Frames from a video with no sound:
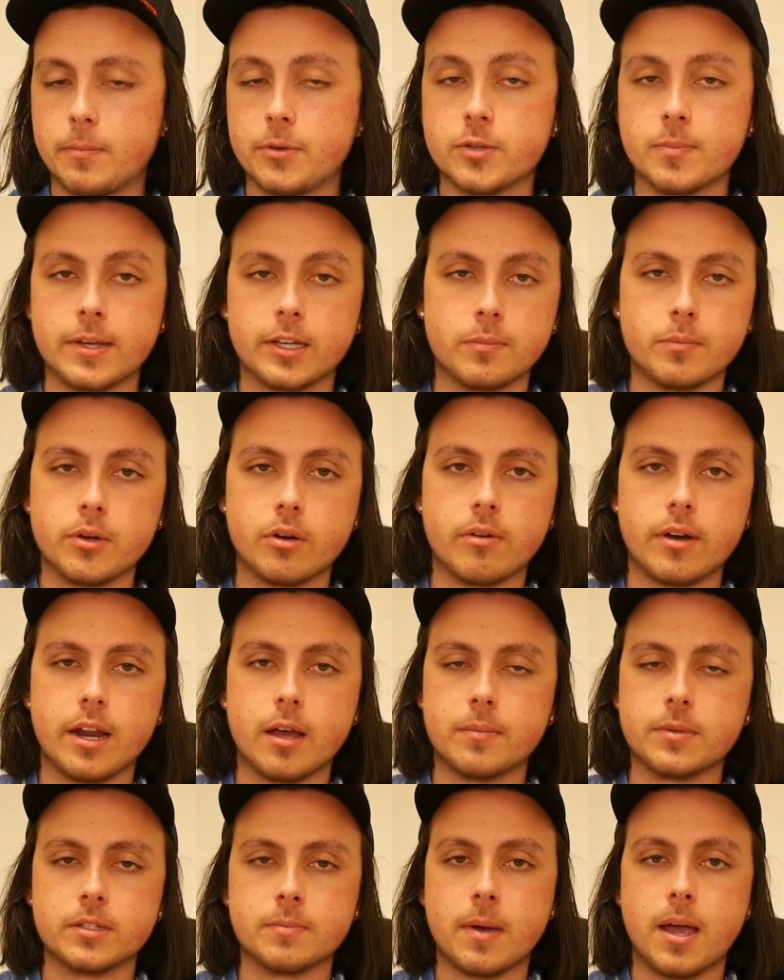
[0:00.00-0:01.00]
using my computer right now,
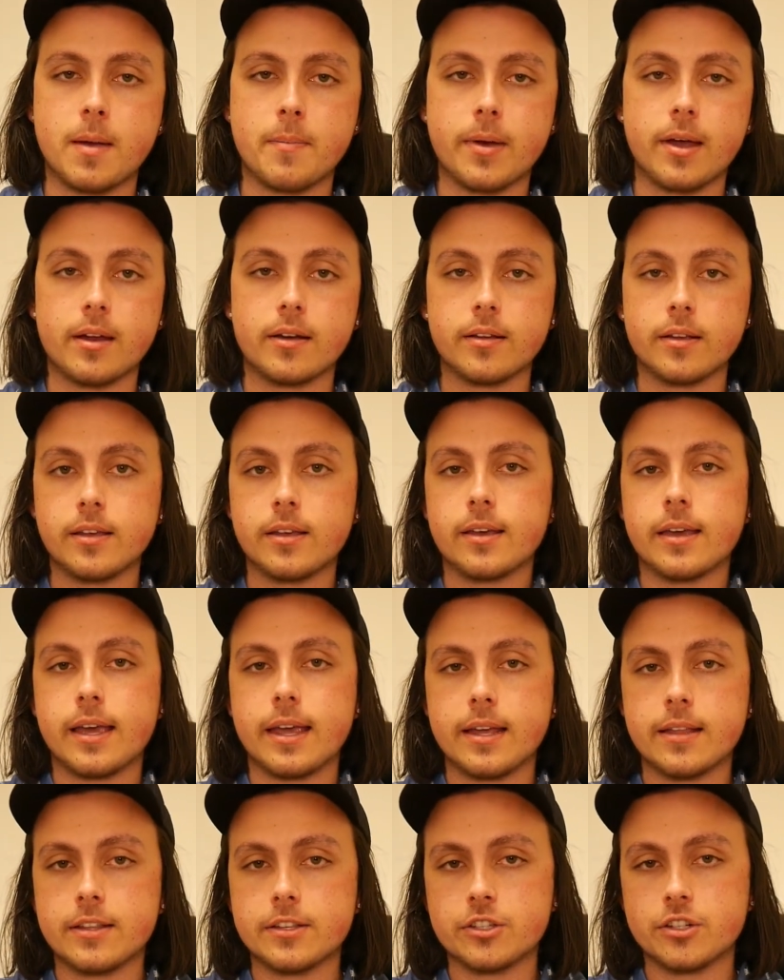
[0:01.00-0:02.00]
but it's my iPad.
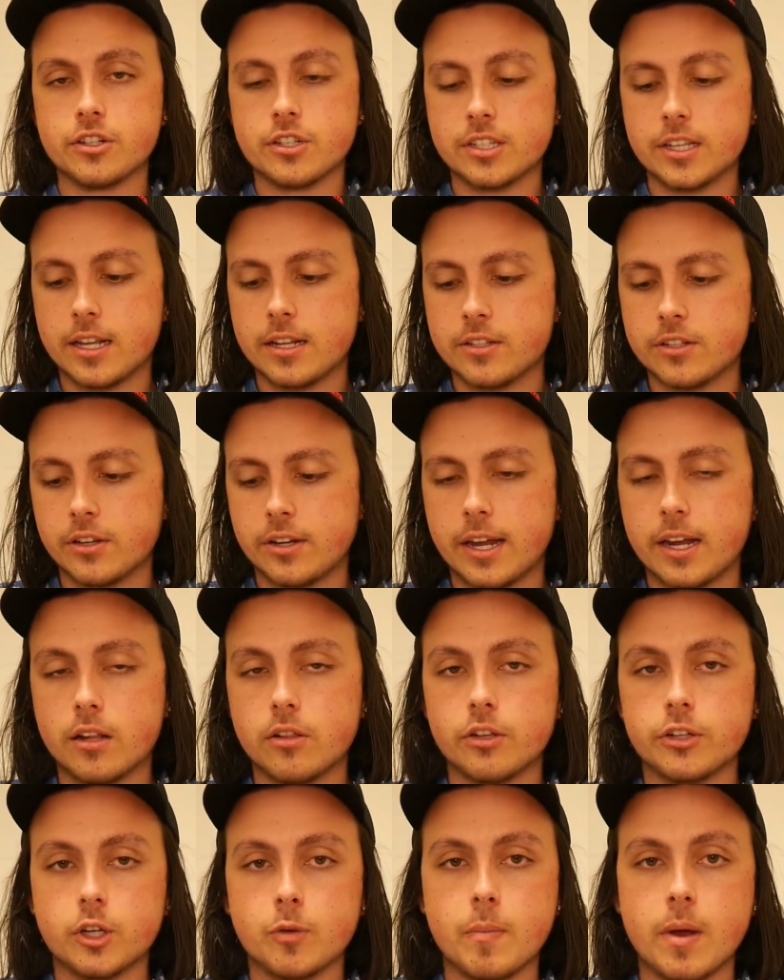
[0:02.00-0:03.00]
Hey, this is just saying it's okay to
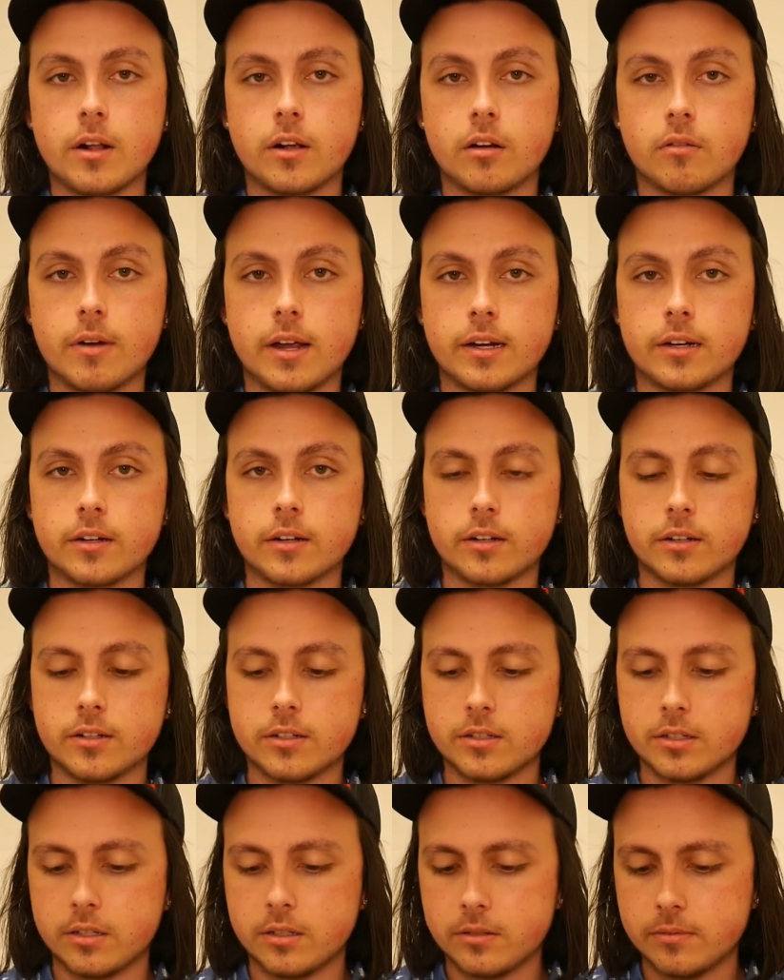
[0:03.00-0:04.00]
look at your medical
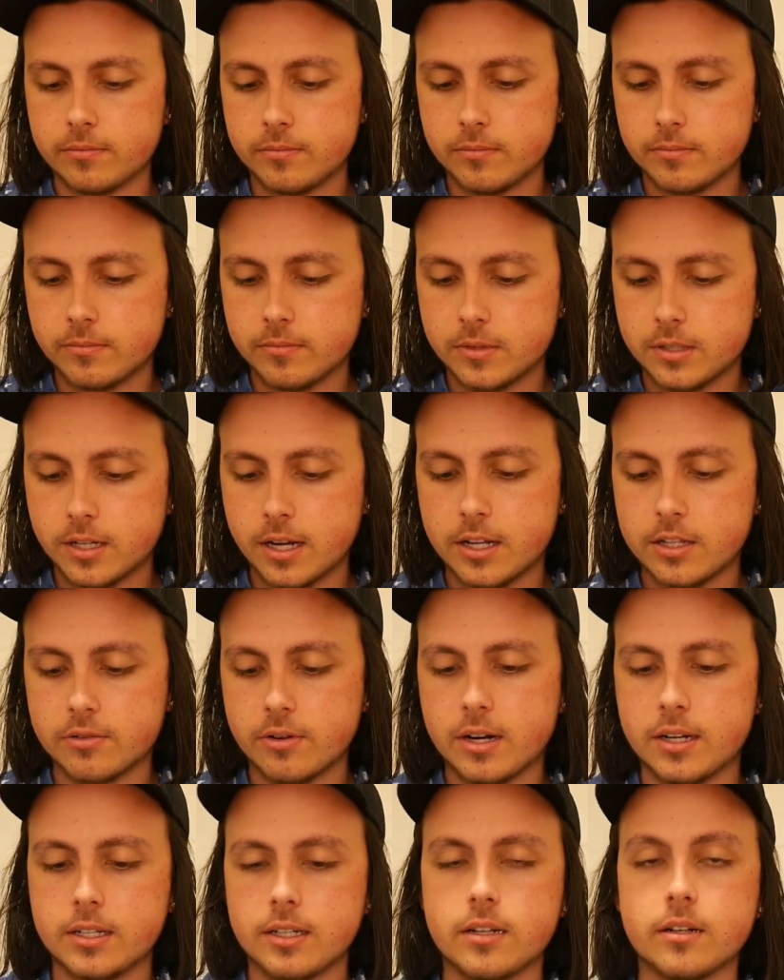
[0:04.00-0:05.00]
records, and he signs
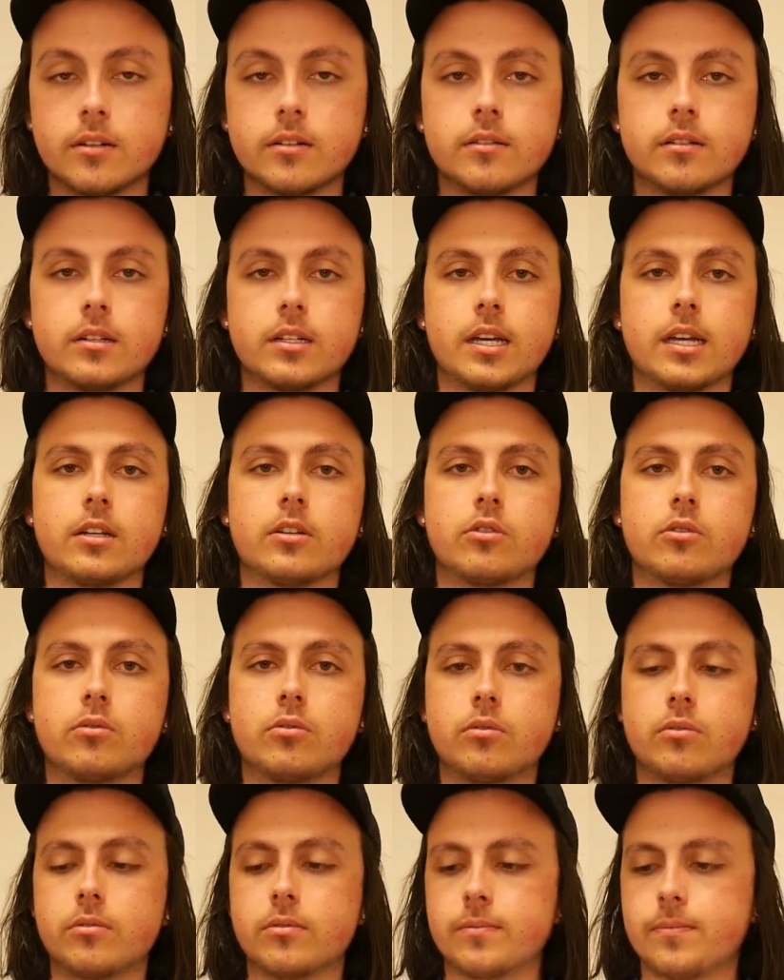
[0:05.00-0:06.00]
right here. Okay,
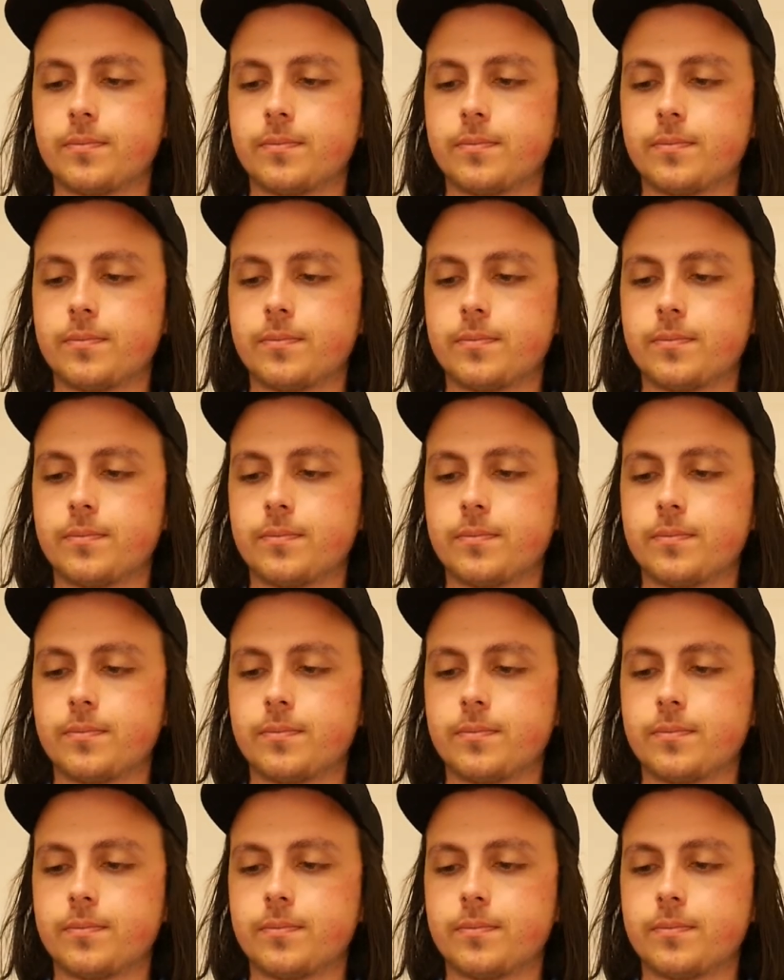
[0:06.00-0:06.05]
cool.